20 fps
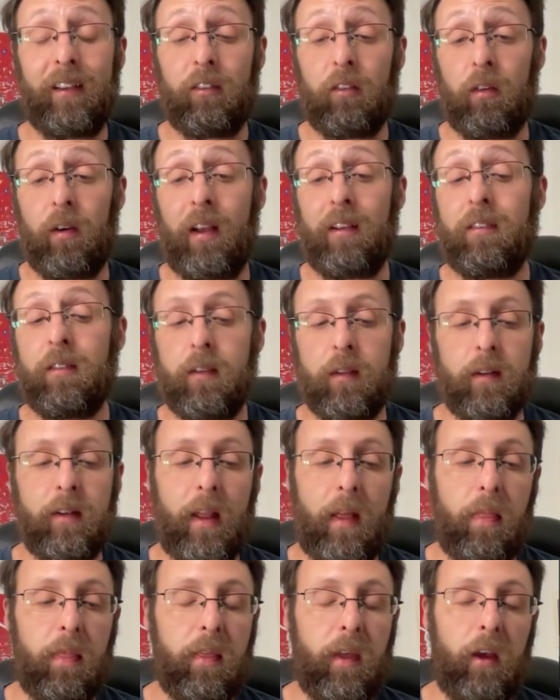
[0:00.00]
is less than
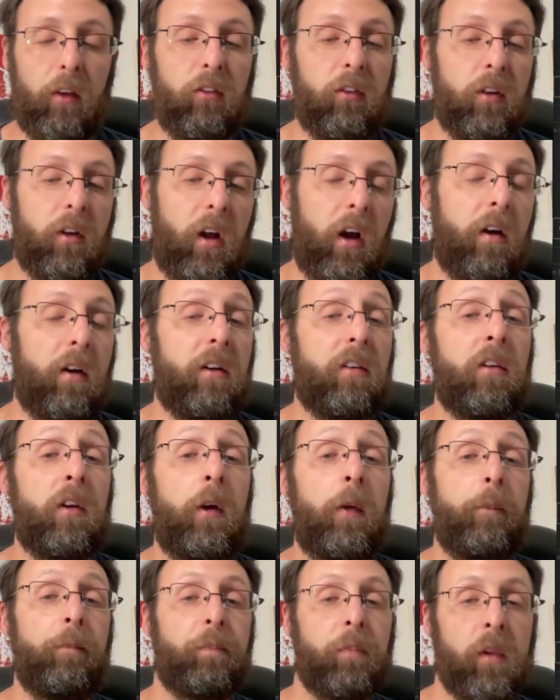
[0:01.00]
ten thousand dollars.
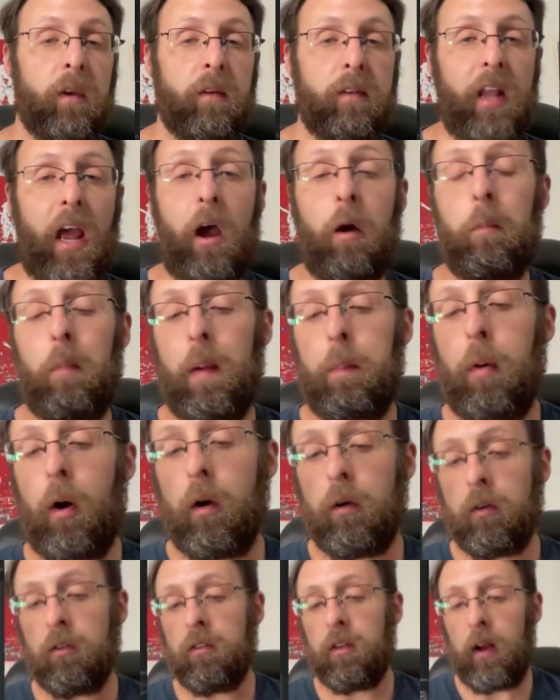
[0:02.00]
Now, my
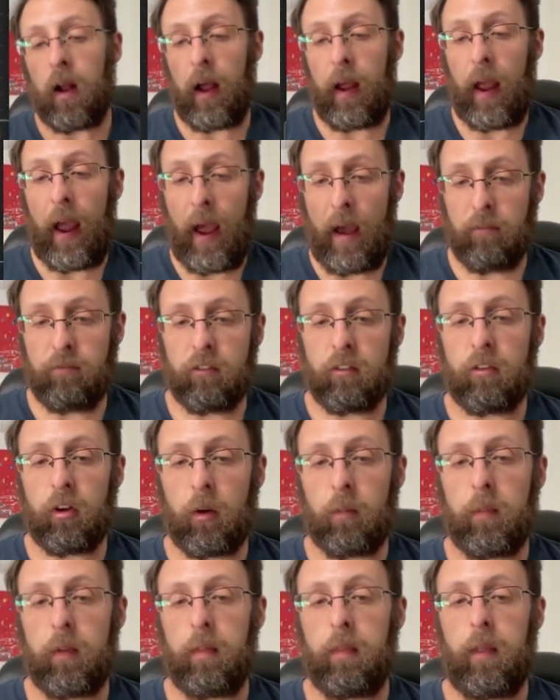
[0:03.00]
partners and I have
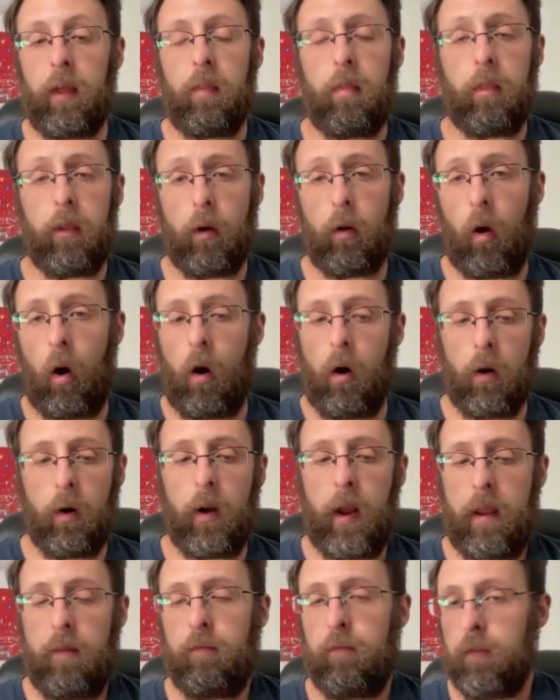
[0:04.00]
determined that there
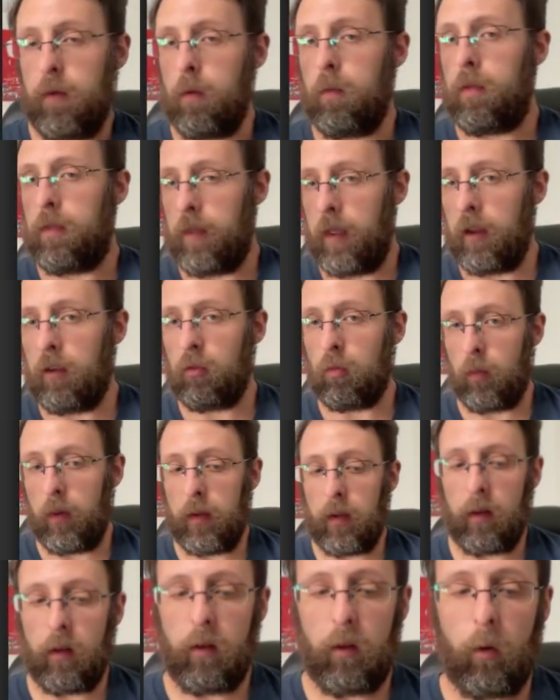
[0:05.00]
are a few things we
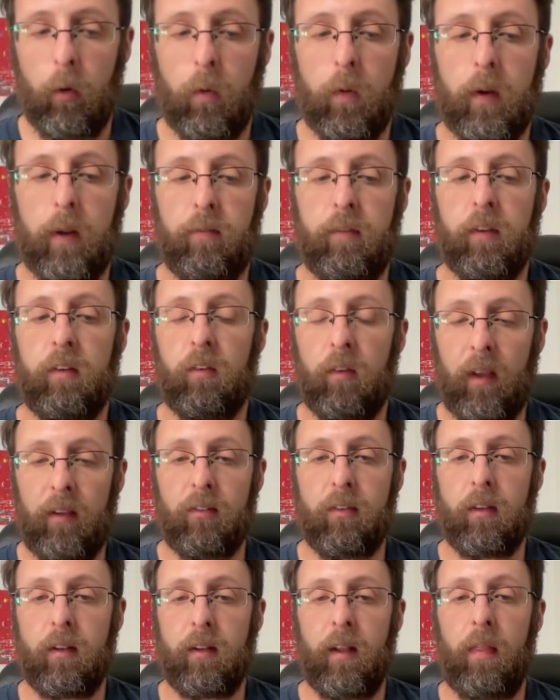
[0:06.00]
can do if it's
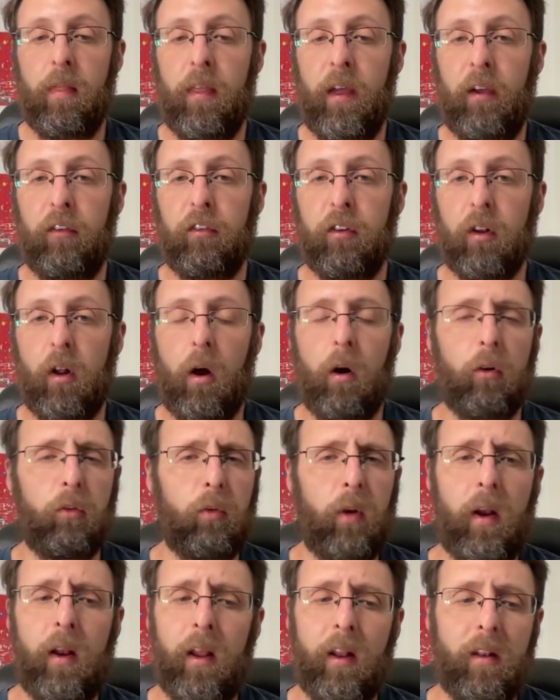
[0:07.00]
less than ten thousand dollars,
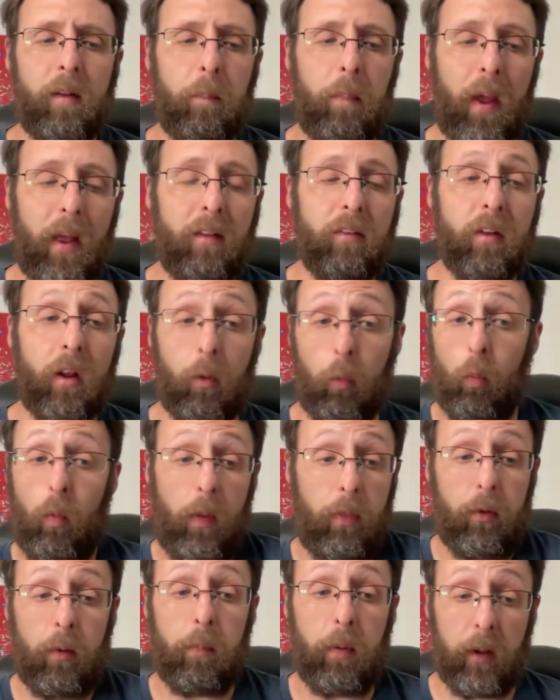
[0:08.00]
right? It depends on
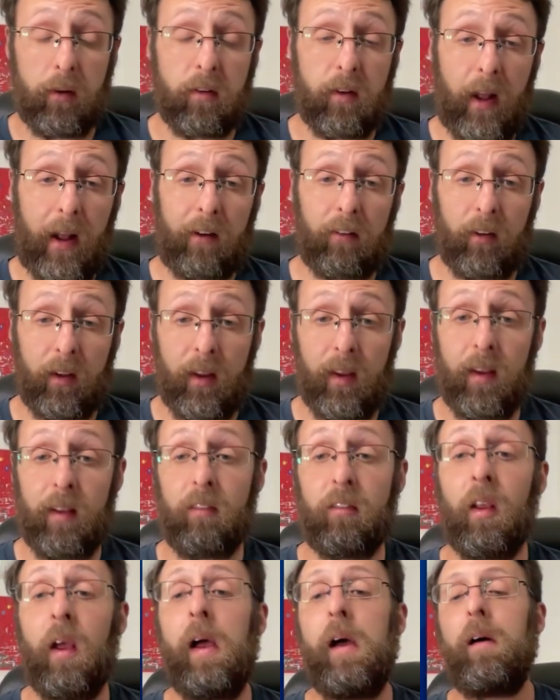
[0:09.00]
what their budget actually
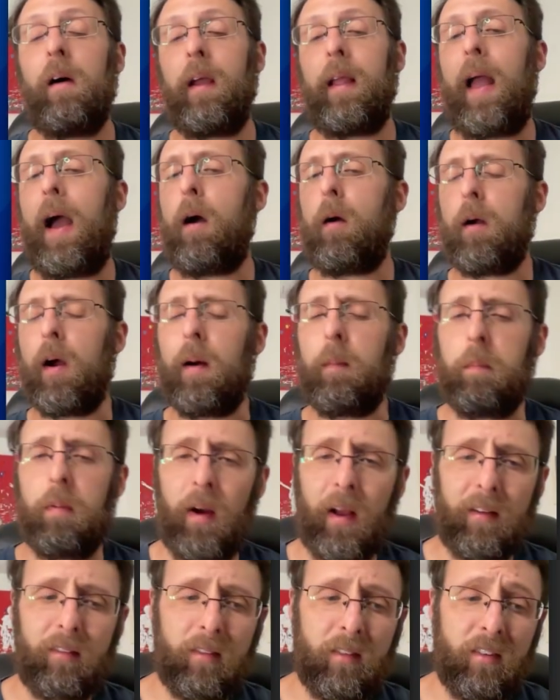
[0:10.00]
is, like how
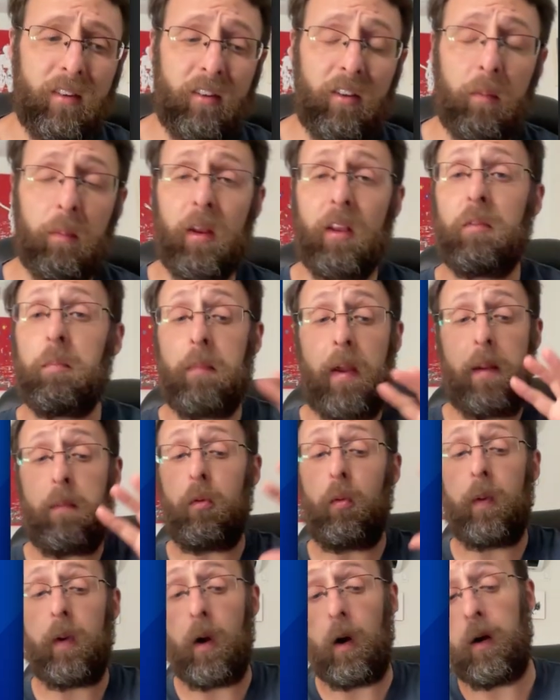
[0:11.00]
complex the system is.
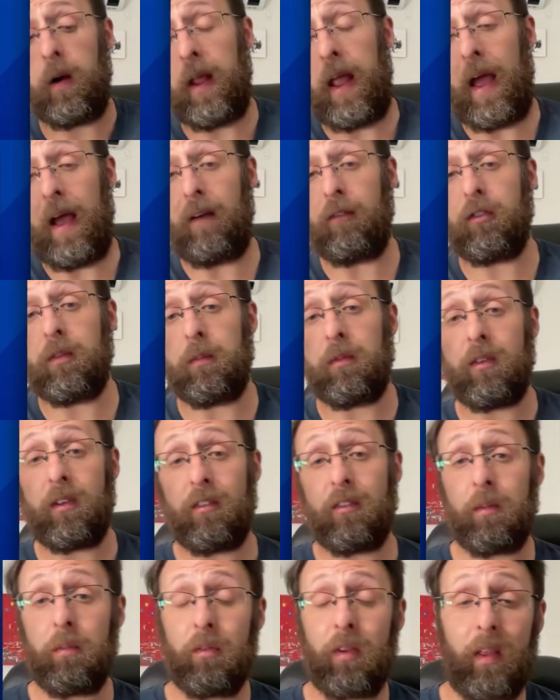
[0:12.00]
Maybe we already have some
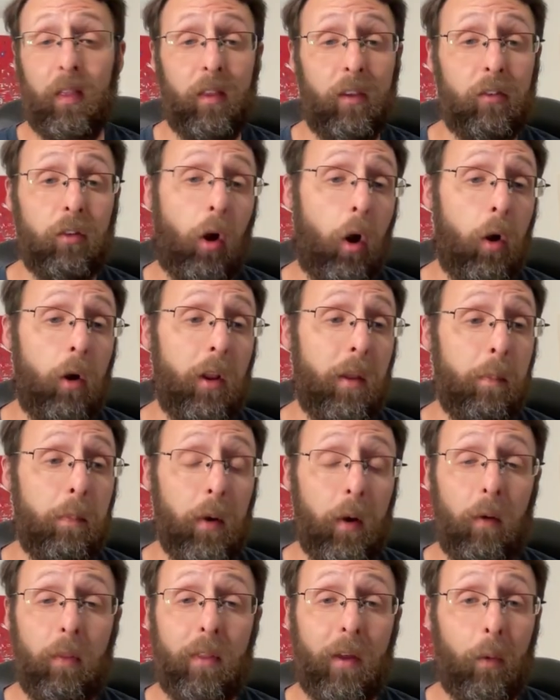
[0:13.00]
systems like this already
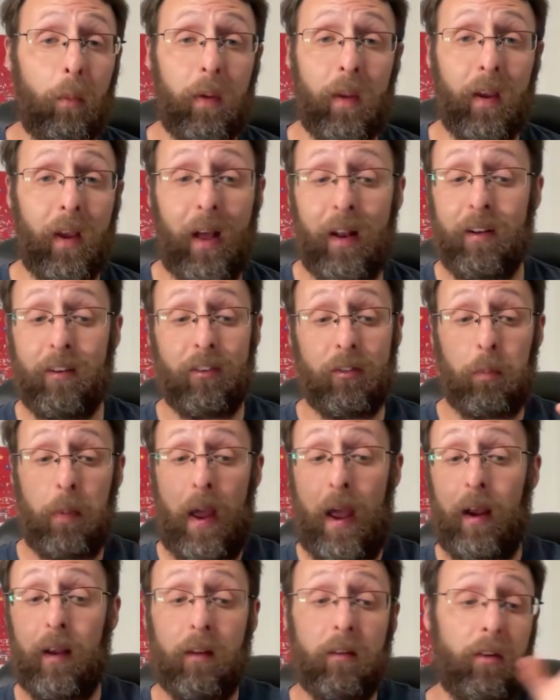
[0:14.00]
built that we can kind of just
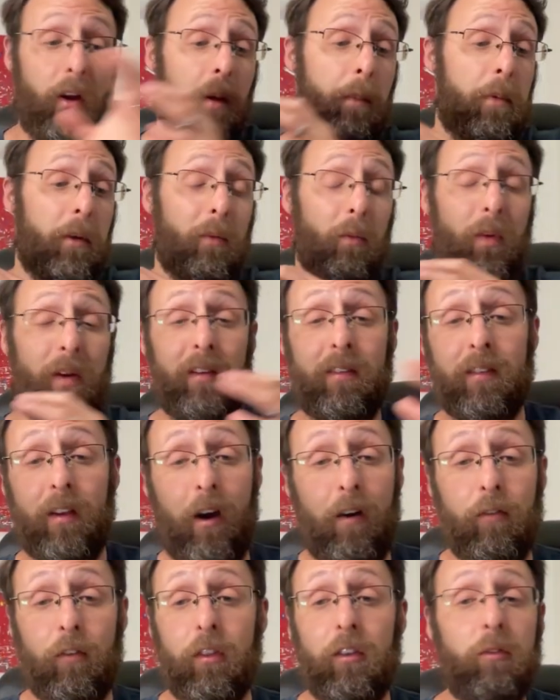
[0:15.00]
package up and
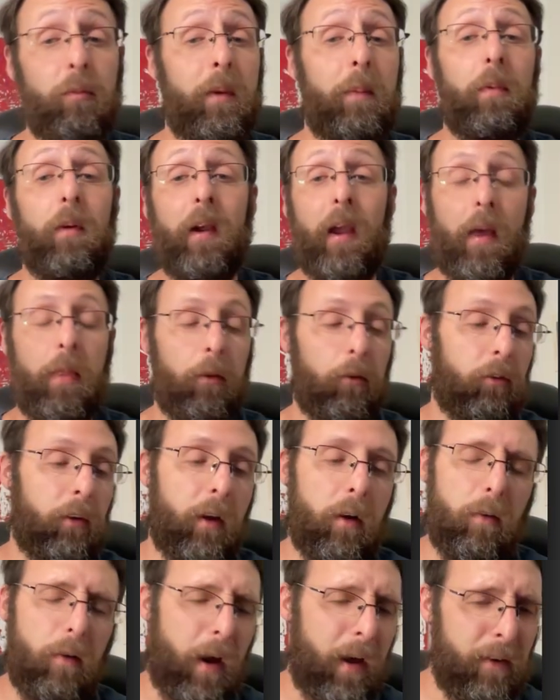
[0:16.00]
resell for these people. Again, there's
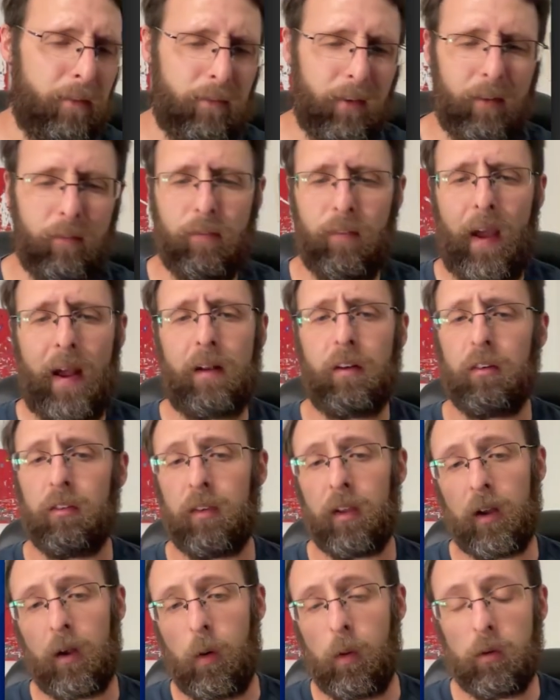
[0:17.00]
like a lot of like factors
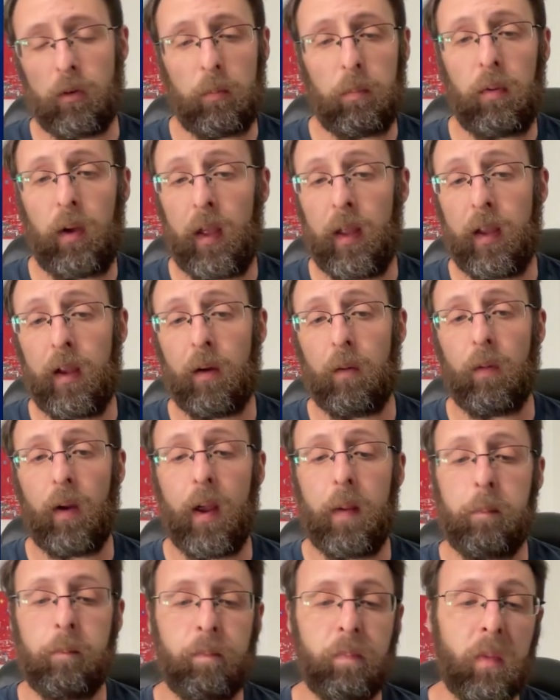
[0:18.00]
that go into play here,
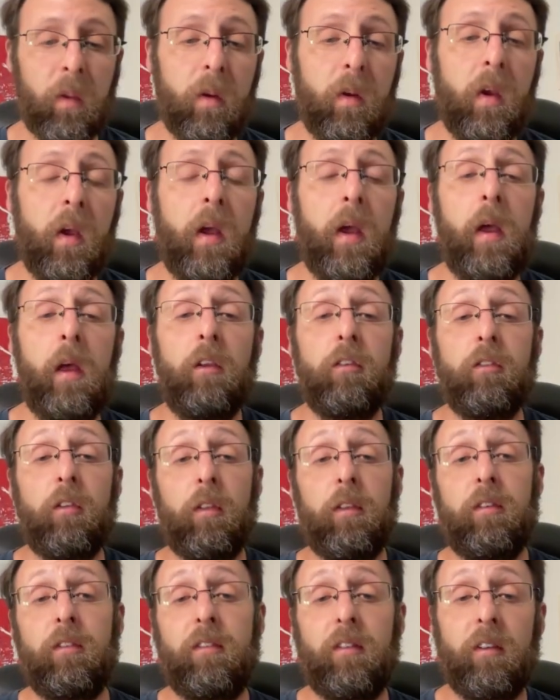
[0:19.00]
right? So
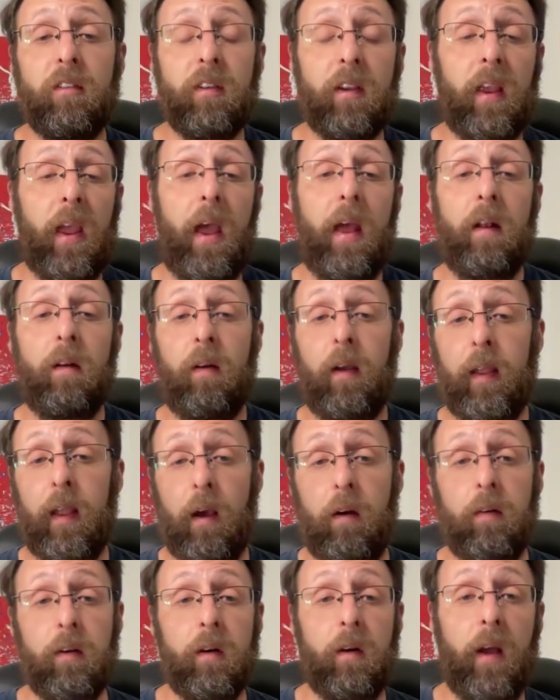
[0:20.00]
this is just, again, like
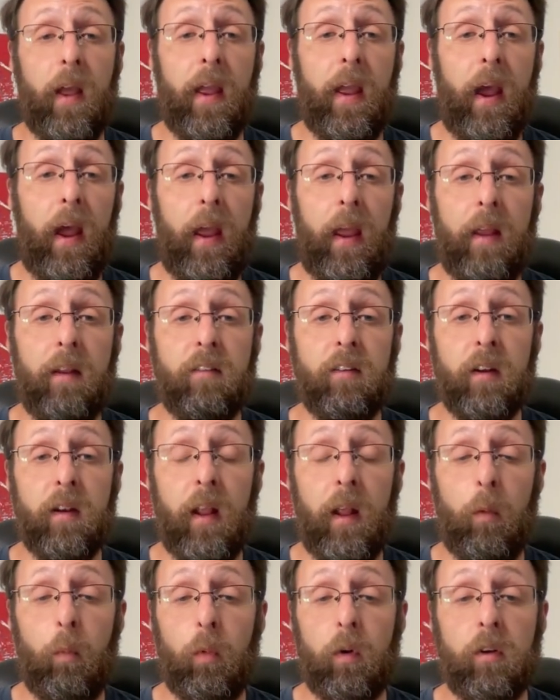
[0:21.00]
a little A I agent,
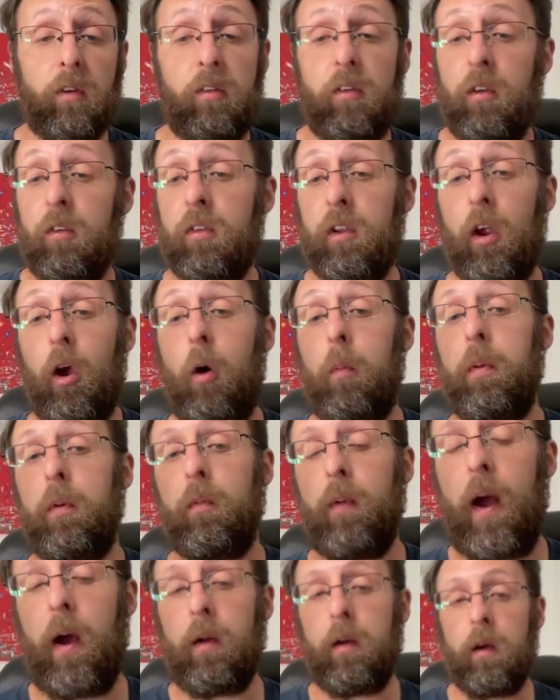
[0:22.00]
and we're just using
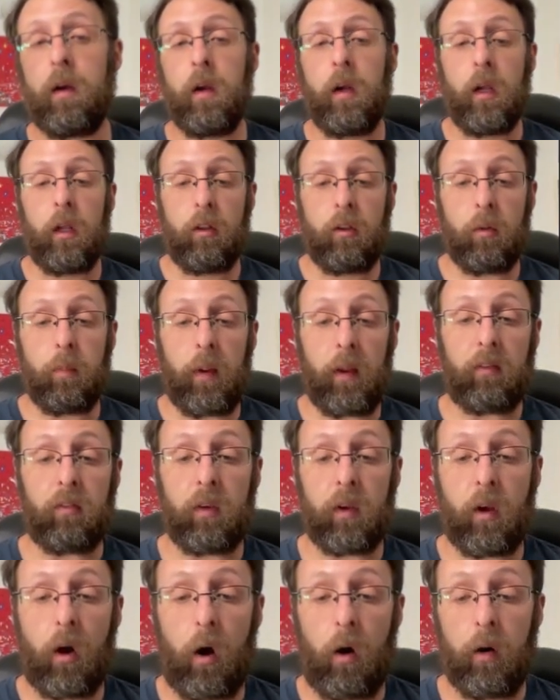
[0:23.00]
OpenRouter to
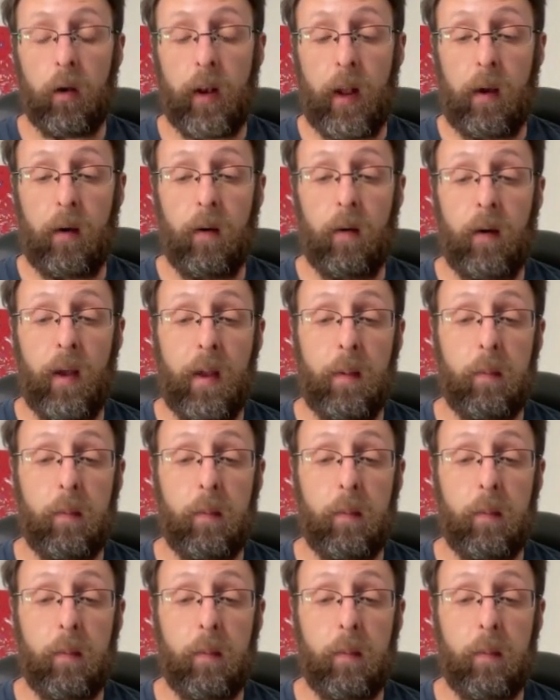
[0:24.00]
basically call an L L